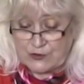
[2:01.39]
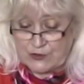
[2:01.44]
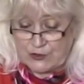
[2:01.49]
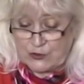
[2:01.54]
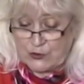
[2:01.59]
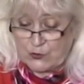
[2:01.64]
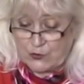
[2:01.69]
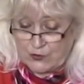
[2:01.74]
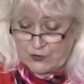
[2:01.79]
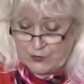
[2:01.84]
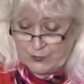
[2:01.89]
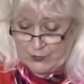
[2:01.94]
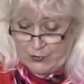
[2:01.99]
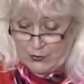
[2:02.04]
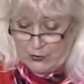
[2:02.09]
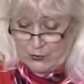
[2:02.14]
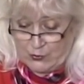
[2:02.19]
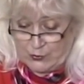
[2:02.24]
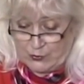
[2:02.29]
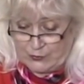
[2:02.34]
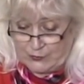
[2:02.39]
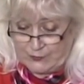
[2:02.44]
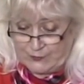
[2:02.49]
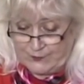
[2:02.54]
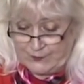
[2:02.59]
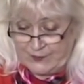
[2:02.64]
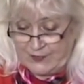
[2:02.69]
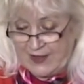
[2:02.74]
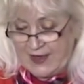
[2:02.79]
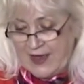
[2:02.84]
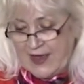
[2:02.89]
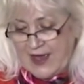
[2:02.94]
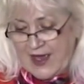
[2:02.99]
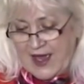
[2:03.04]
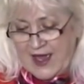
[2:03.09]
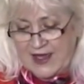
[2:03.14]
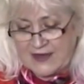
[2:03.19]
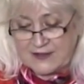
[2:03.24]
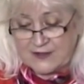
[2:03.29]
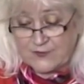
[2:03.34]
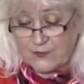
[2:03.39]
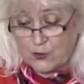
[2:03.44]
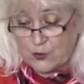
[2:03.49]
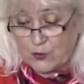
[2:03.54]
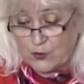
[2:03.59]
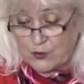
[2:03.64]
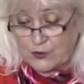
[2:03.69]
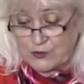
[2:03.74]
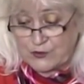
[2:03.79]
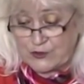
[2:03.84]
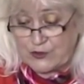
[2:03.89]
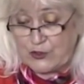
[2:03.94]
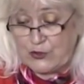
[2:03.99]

the North Pole. And of course,